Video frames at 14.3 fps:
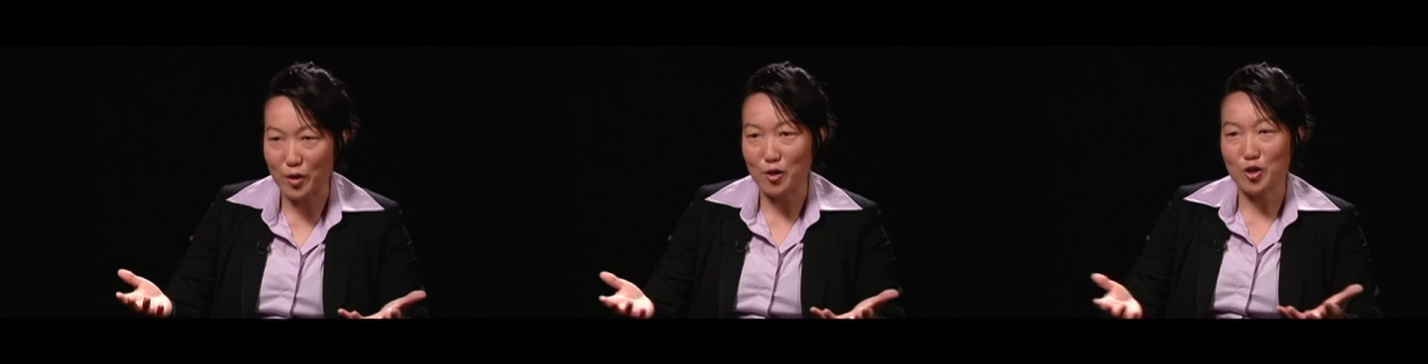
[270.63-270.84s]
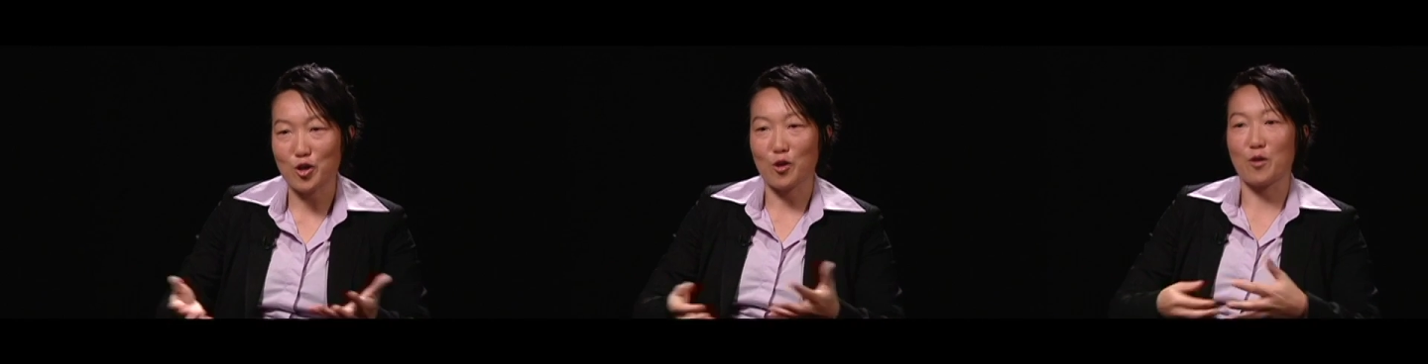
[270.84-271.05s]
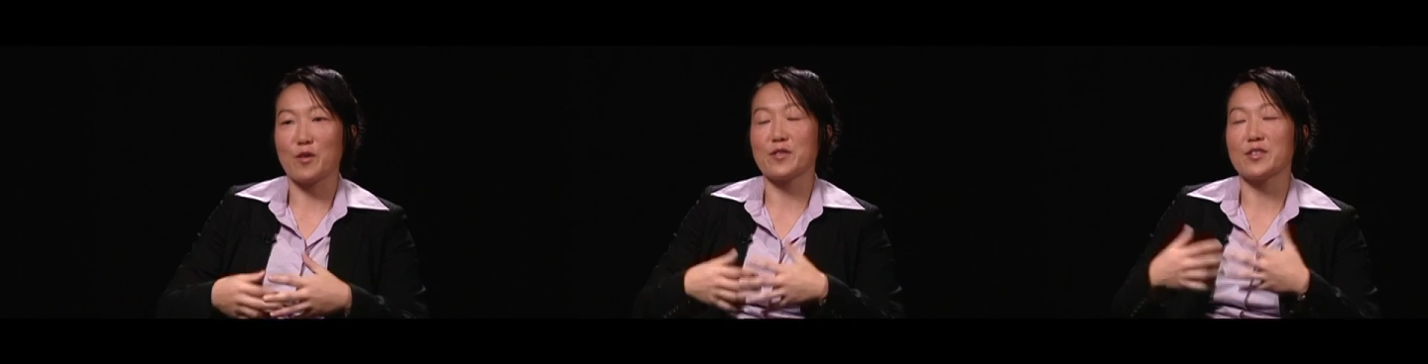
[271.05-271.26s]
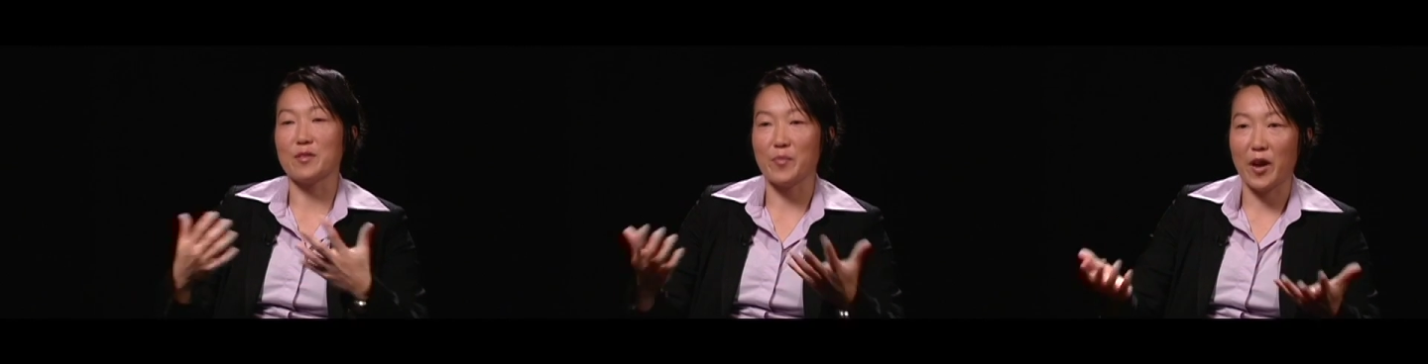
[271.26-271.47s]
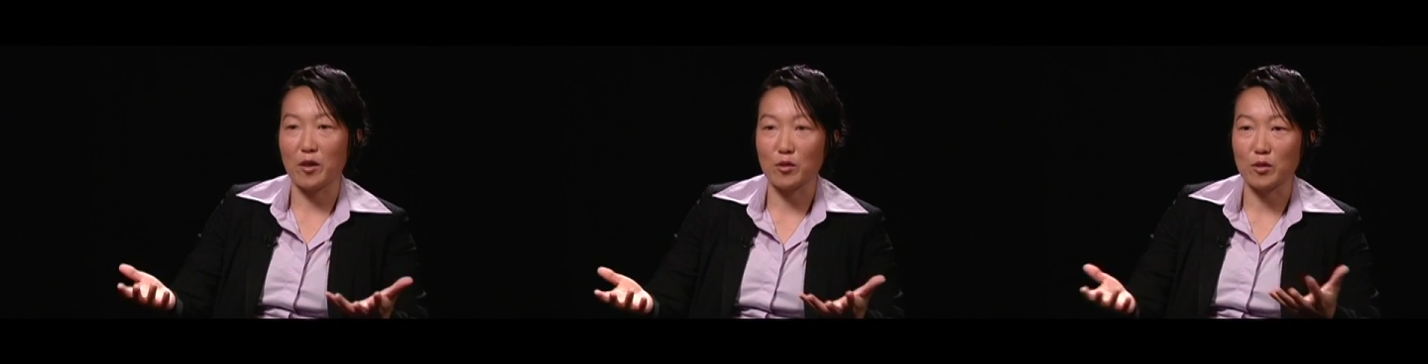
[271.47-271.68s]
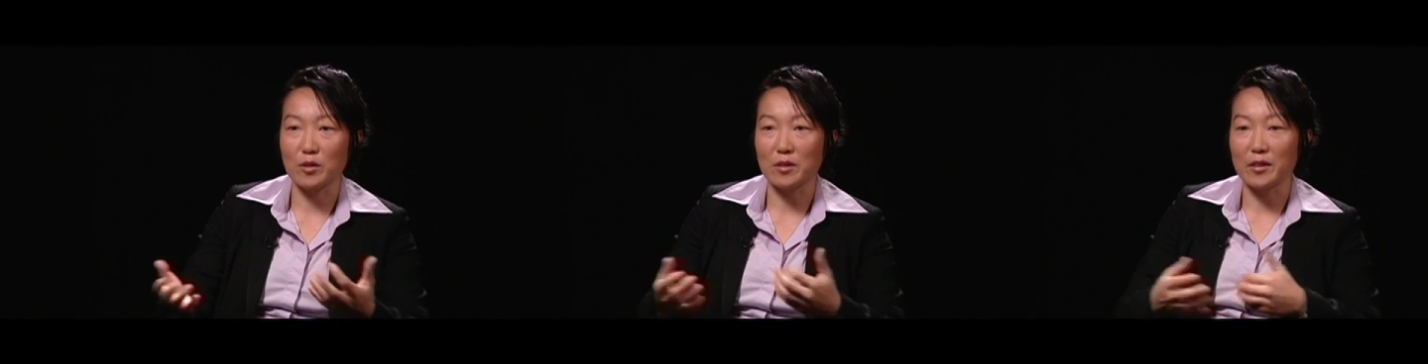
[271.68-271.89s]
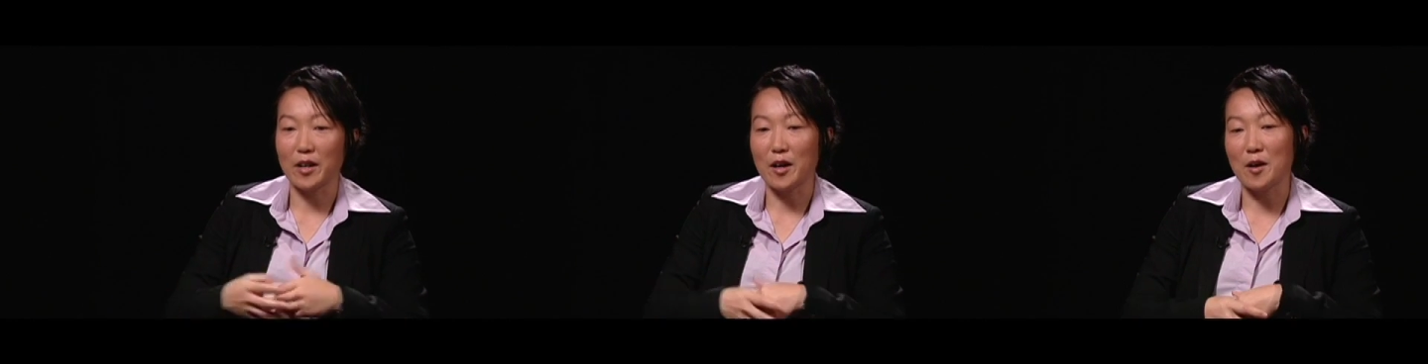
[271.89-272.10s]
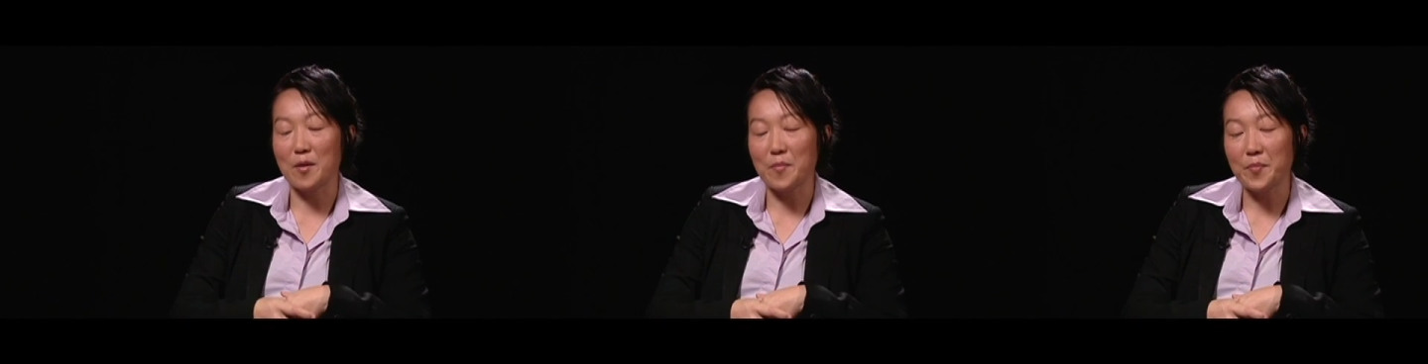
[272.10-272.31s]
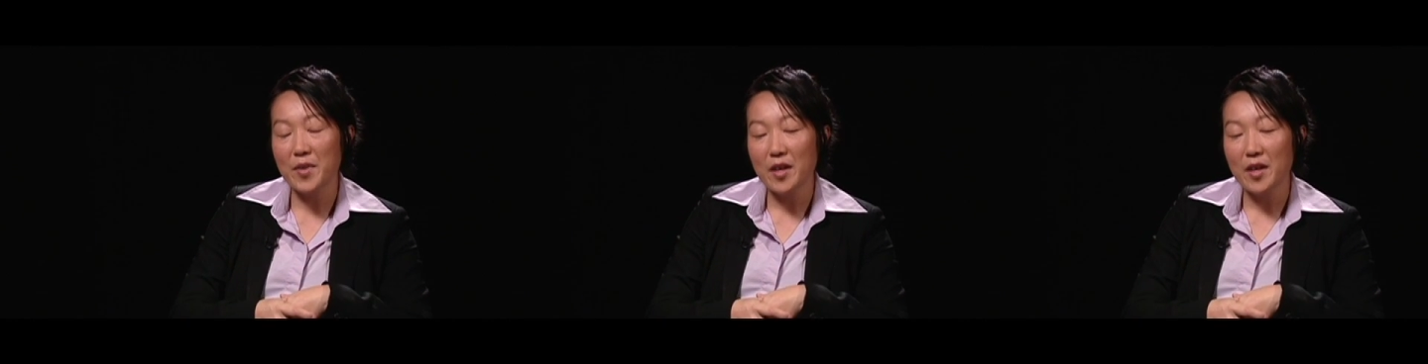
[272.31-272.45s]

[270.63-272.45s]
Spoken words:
insurance and medical,